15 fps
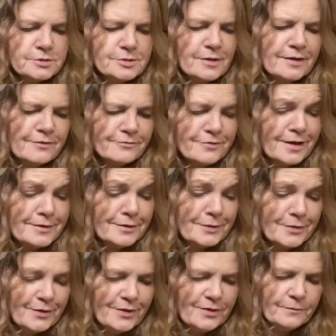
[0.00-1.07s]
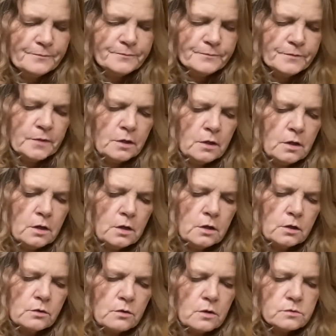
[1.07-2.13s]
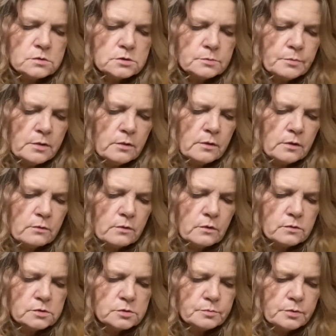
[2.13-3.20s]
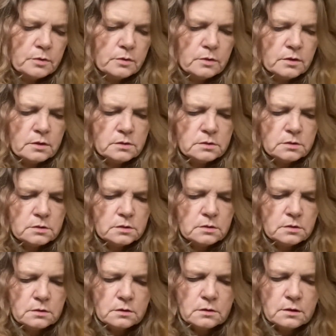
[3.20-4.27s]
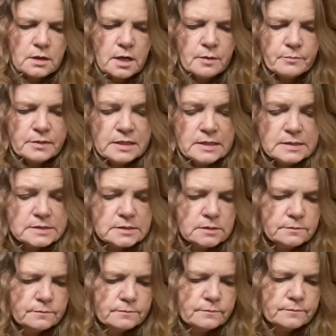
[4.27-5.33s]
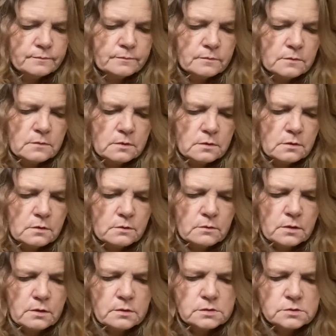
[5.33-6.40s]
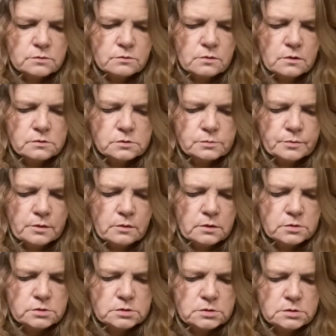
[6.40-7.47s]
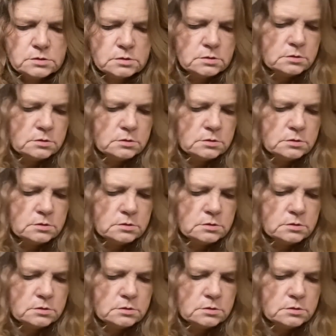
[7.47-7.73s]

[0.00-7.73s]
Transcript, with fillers: so I can find the card. Crow Spirit, Crow Spirit. Oh, a lot of bees. It's Crow Spirit, jeez.